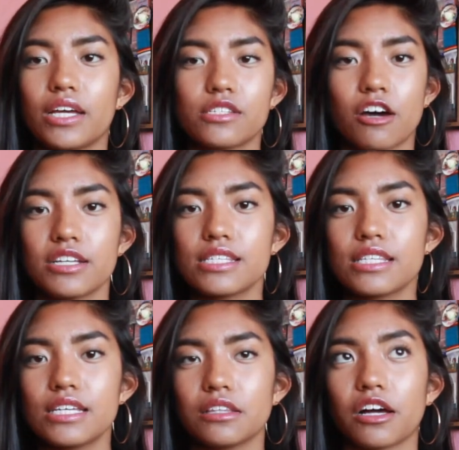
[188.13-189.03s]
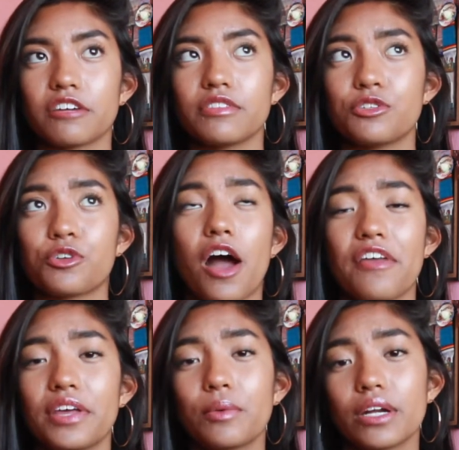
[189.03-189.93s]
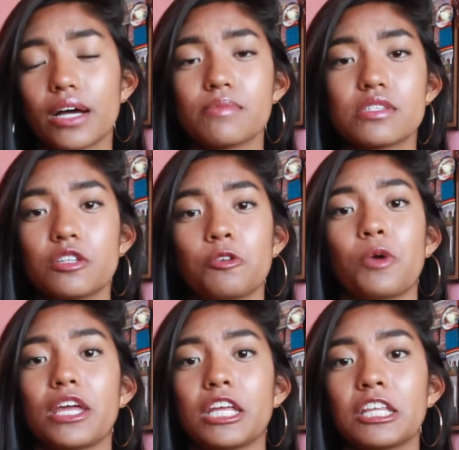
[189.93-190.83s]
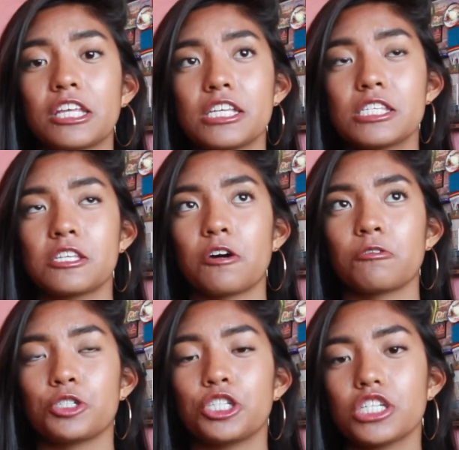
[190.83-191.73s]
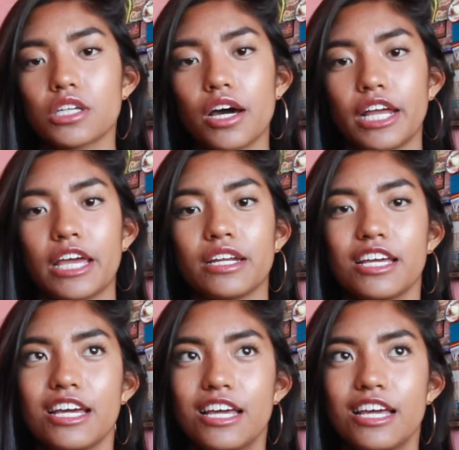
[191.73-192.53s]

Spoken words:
It's honestly luck of the draw, I think, when it comes to the waiting list. So she just got in,